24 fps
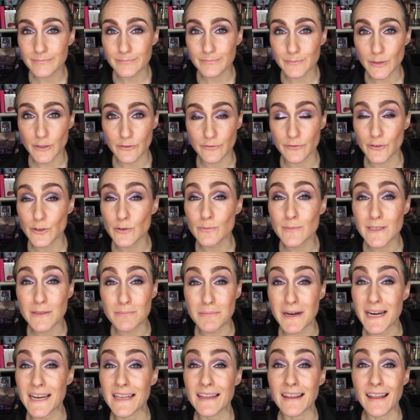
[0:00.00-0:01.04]
perfume in
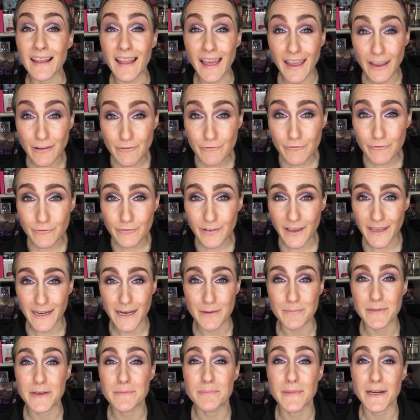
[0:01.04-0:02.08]
my life, and
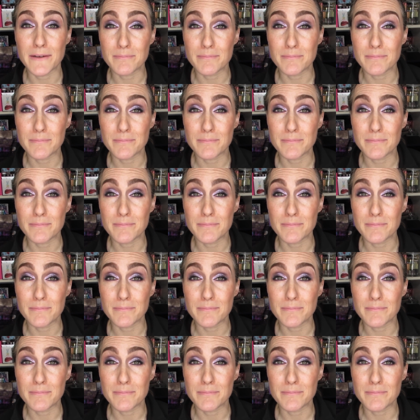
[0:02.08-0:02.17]
I'm in my